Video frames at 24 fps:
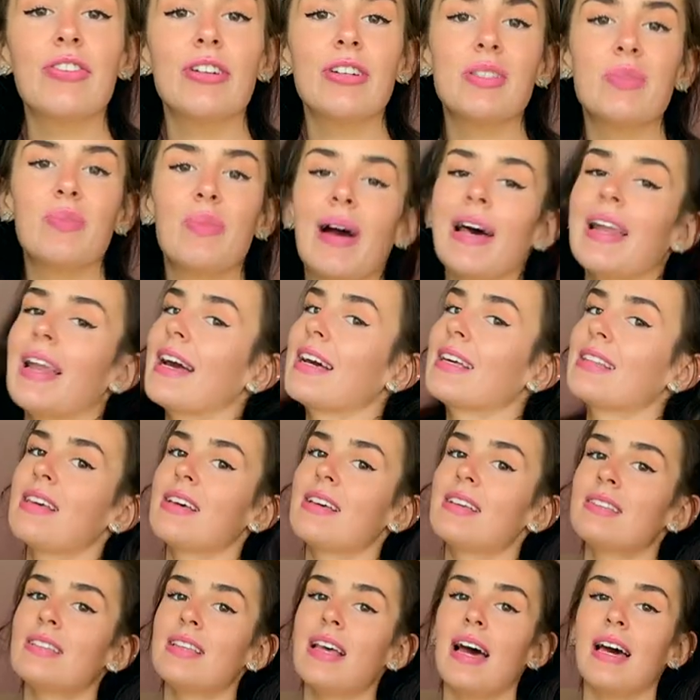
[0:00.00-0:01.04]
reason why I like
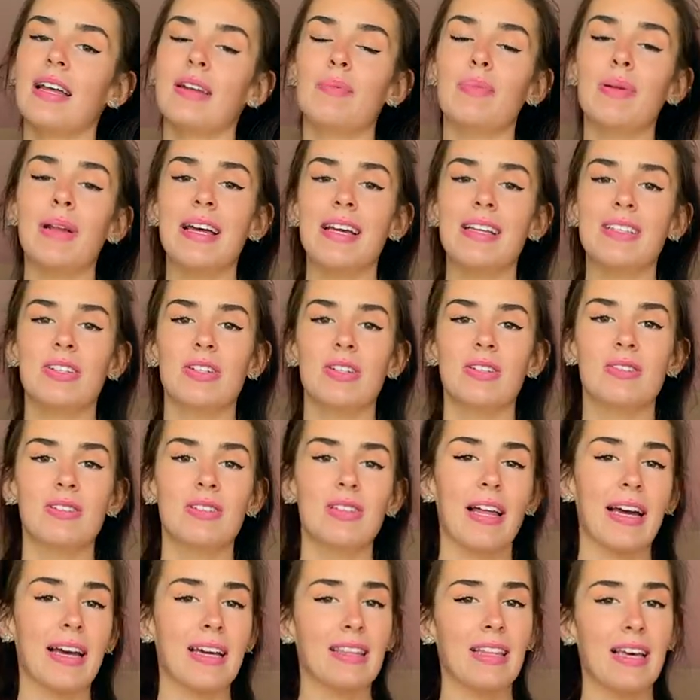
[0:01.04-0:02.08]
this and play
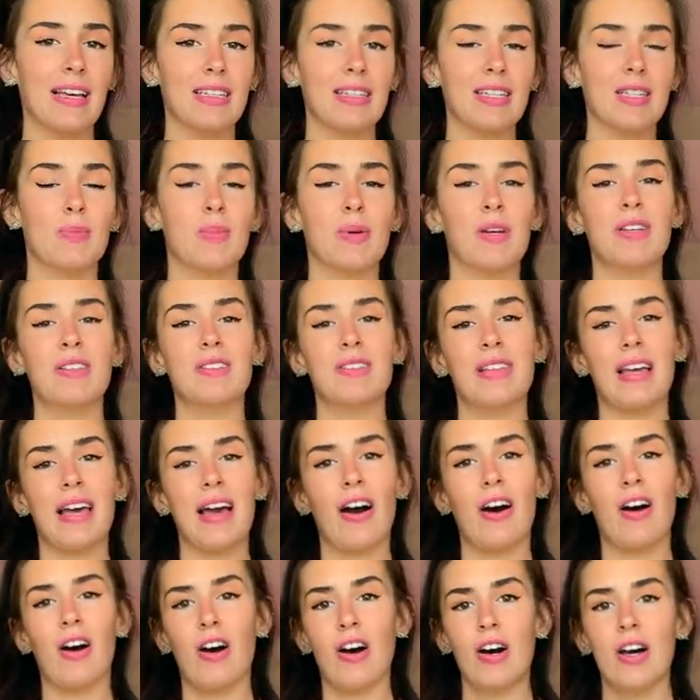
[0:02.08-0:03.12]
suits like this is because they
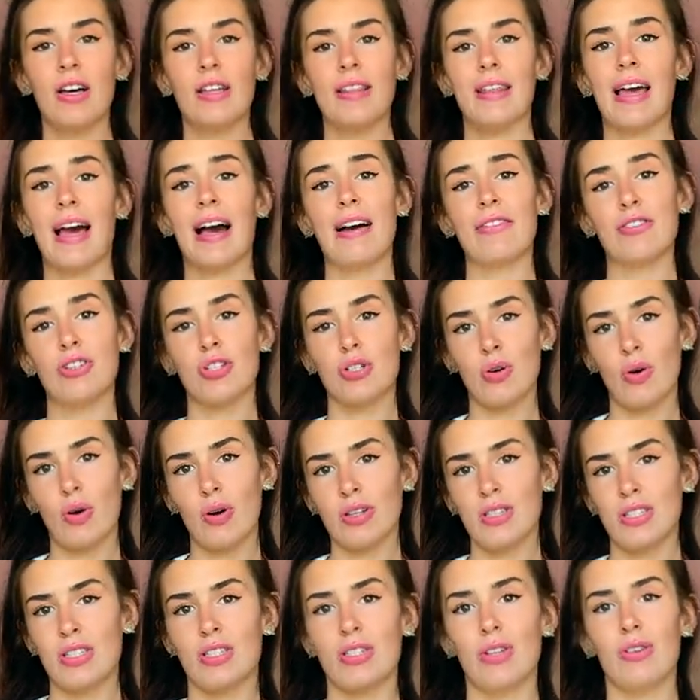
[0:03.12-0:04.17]
have
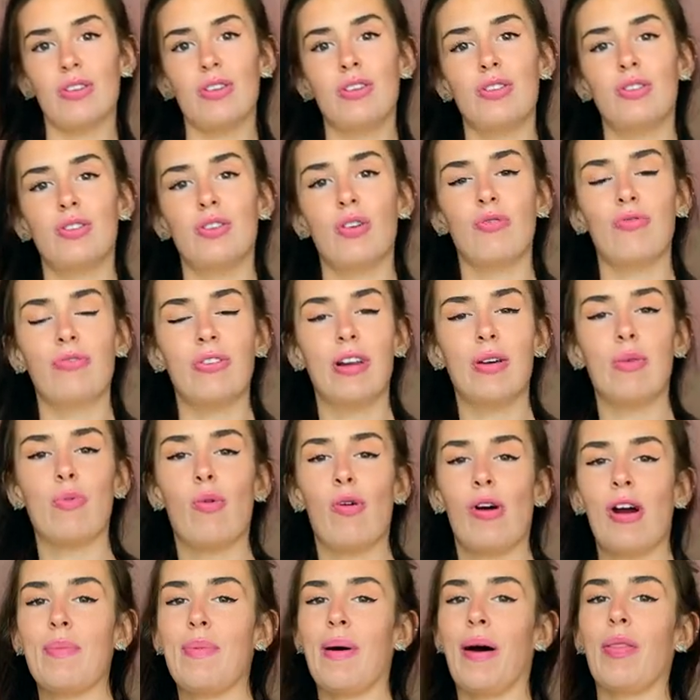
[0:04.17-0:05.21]
shorts, so you don't really
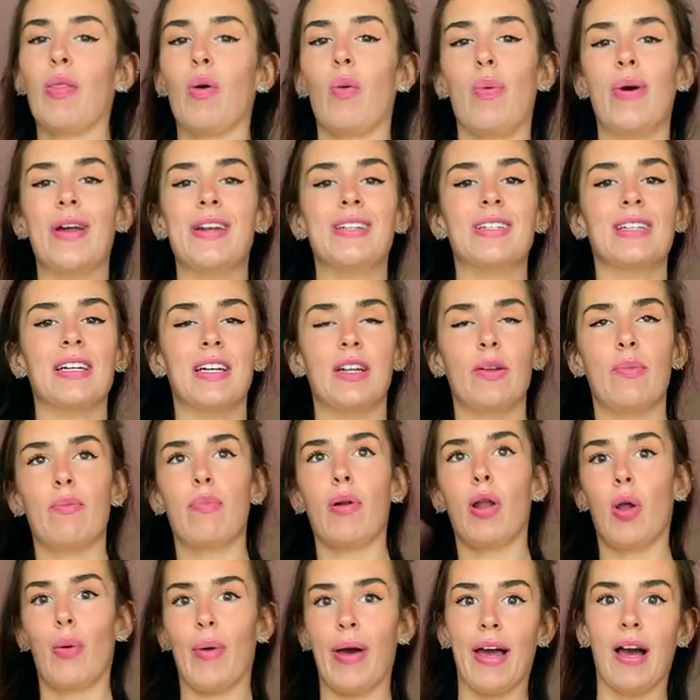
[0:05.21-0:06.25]
worry about the wind kind of
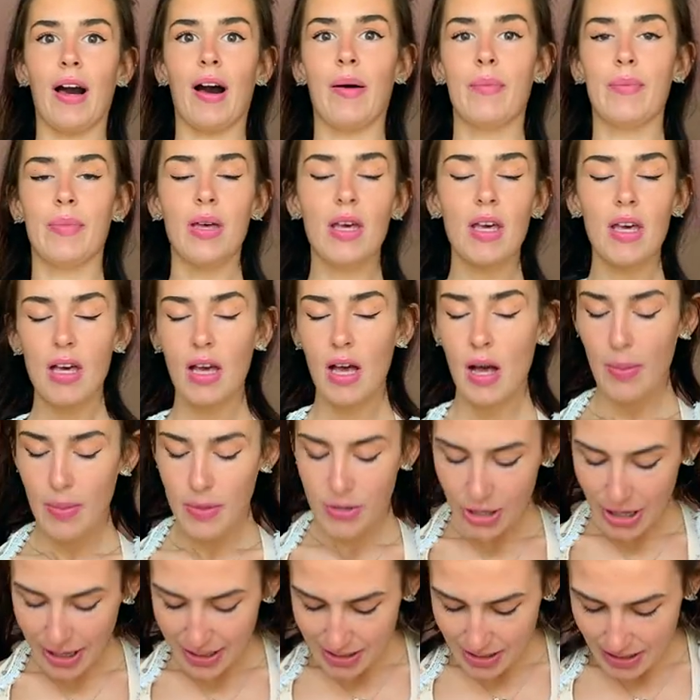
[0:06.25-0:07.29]
blowing up the
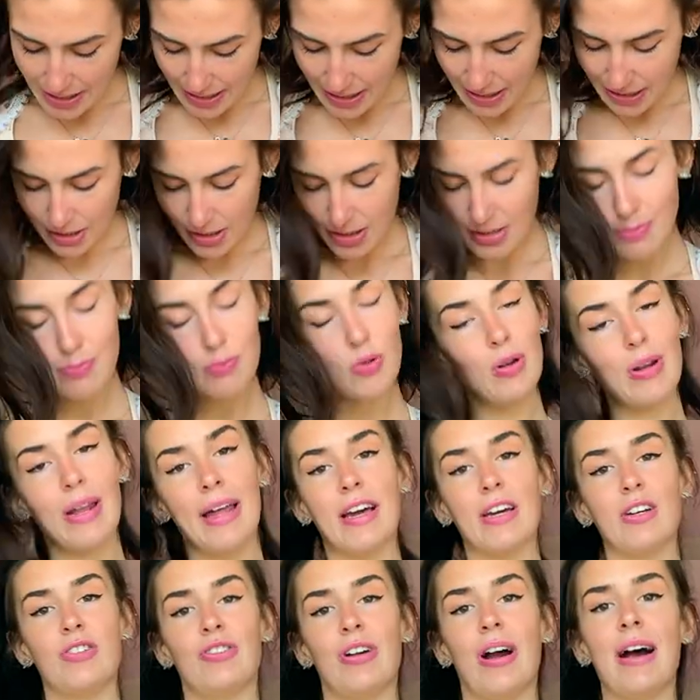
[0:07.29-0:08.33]
dress, and it looks more
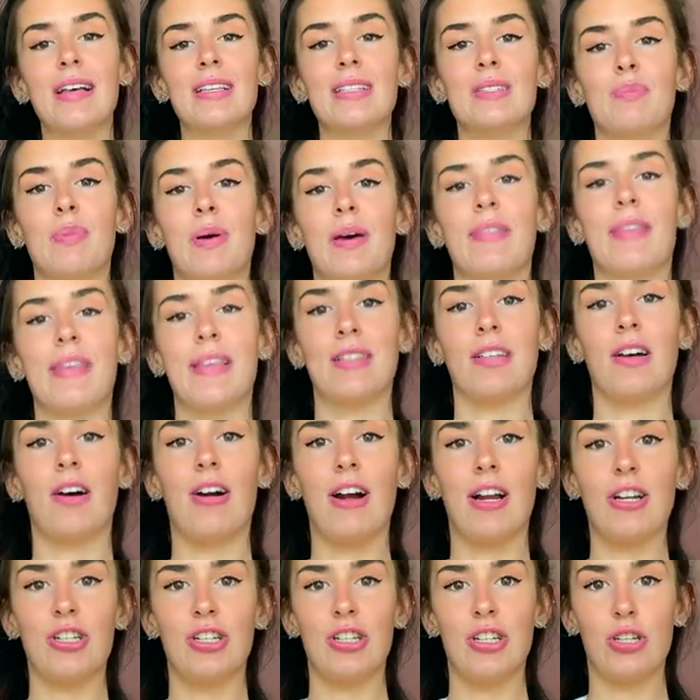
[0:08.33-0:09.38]
like a dress, but these are
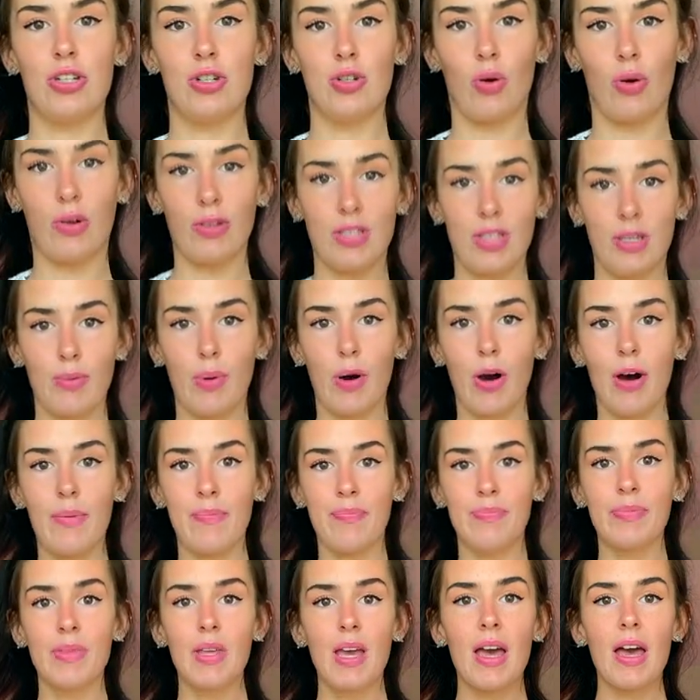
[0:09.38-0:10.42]
actually shorts at the
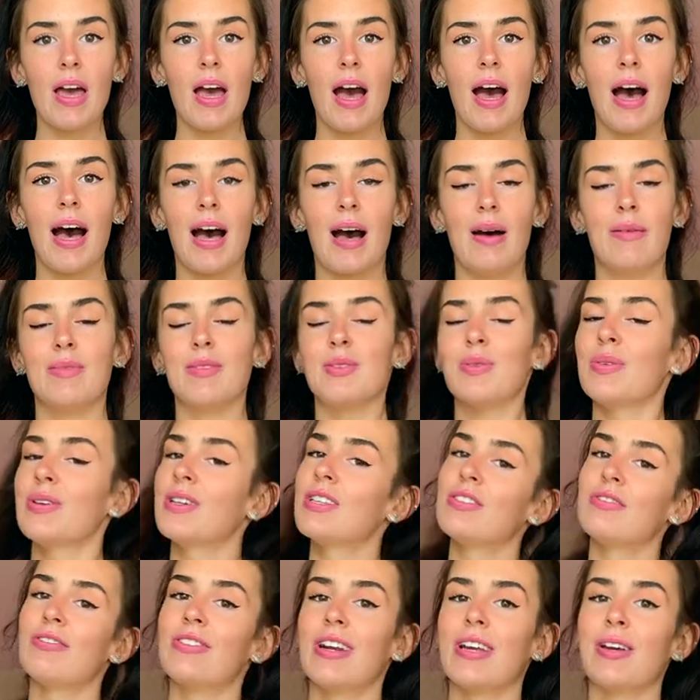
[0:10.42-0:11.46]
bottom. So it
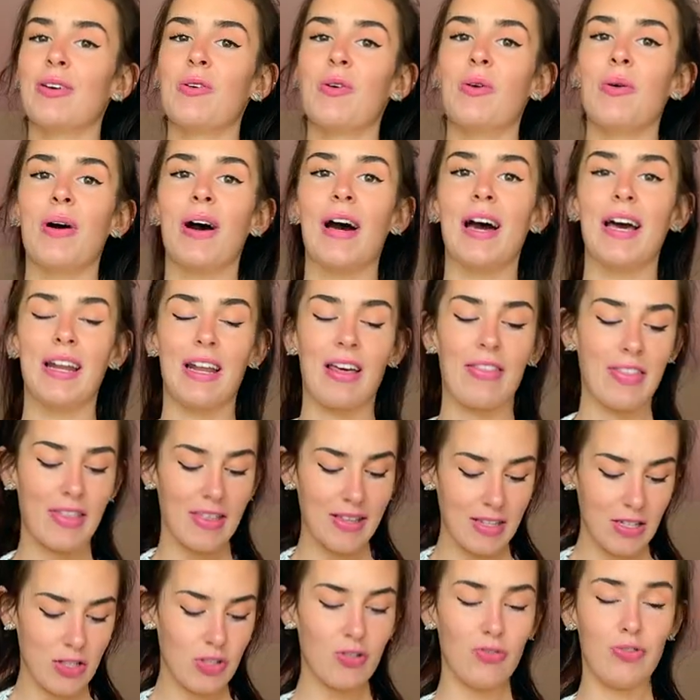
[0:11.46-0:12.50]
is really cool, and I think
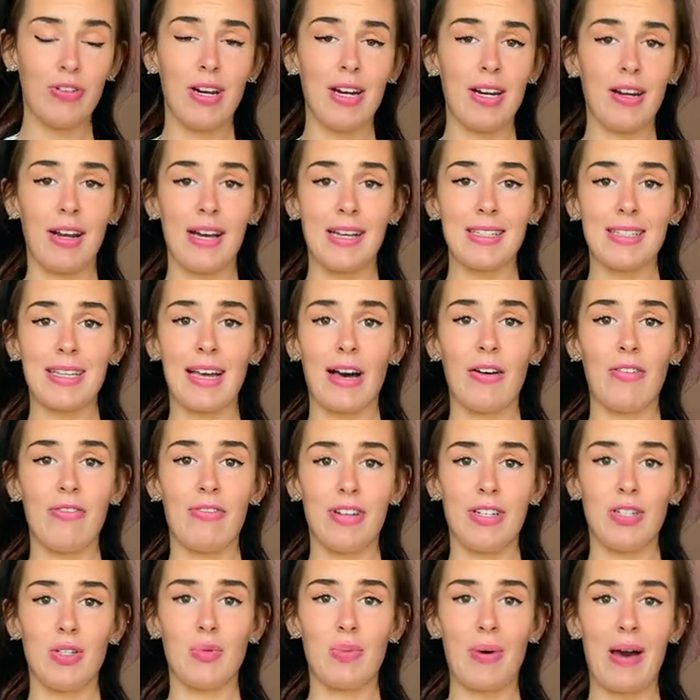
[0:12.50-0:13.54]
this is a really nice
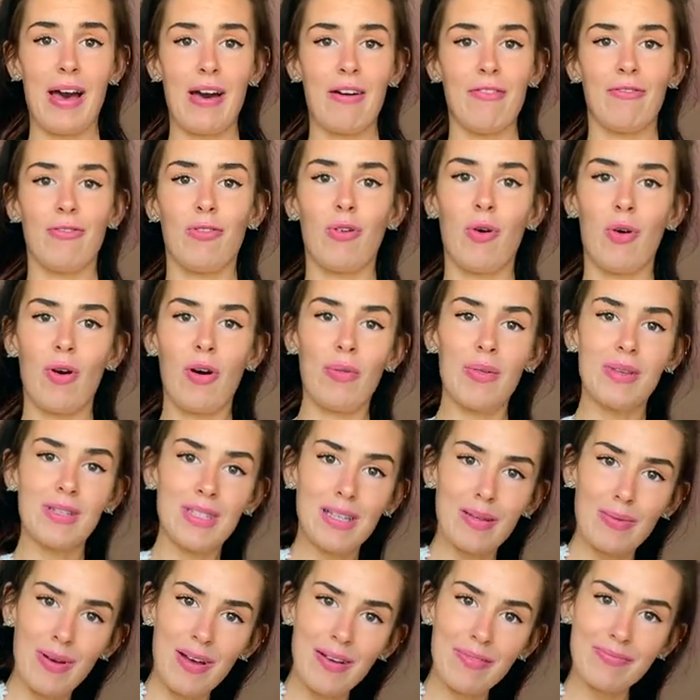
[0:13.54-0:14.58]
outfit to wear for the
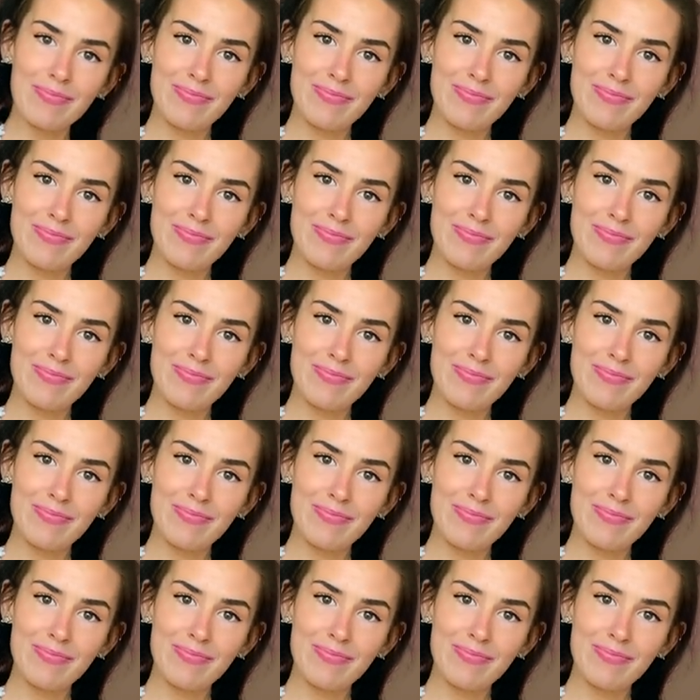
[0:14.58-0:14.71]
summer.